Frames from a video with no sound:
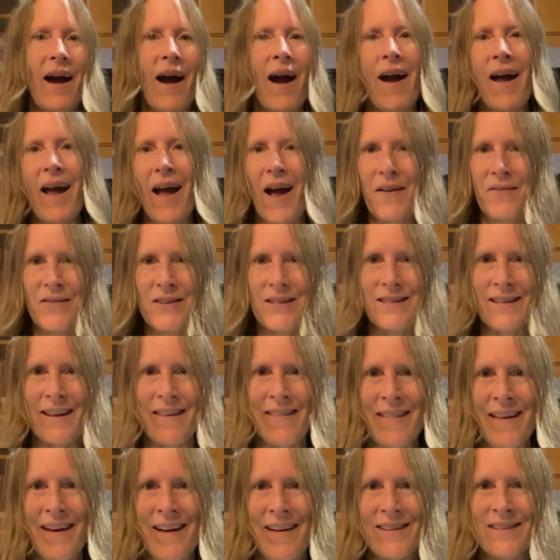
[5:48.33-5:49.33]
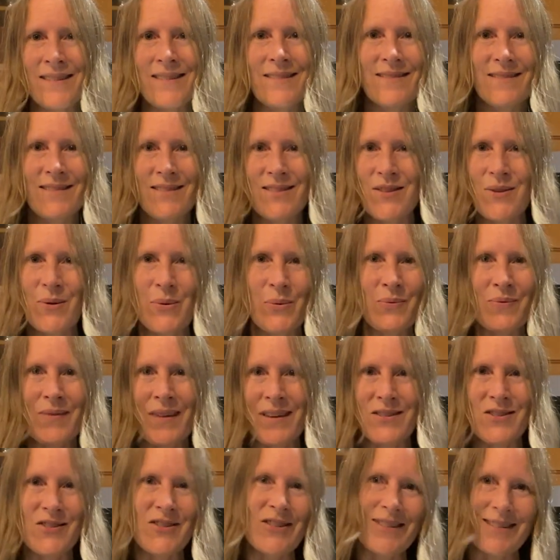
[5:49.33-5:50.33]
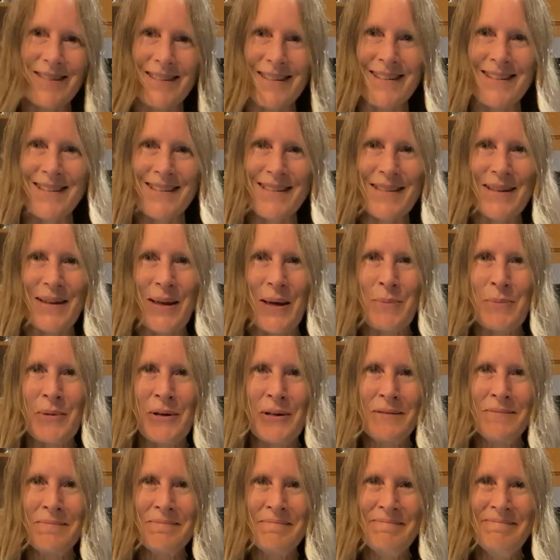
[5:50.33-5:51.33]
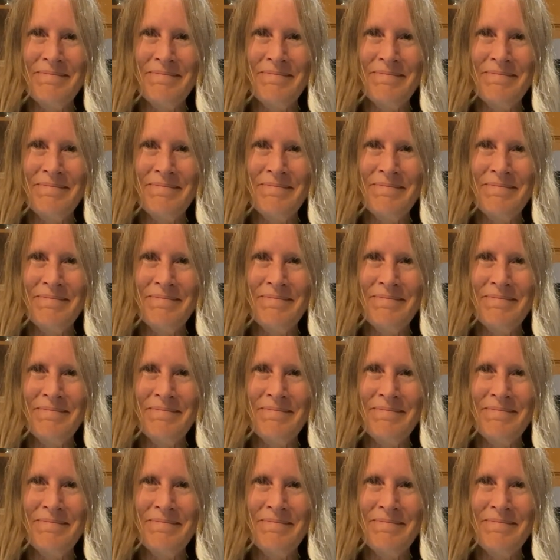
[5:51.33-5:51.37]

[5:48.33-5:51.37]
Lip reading: I haven't done that, so that's just a disclaimer.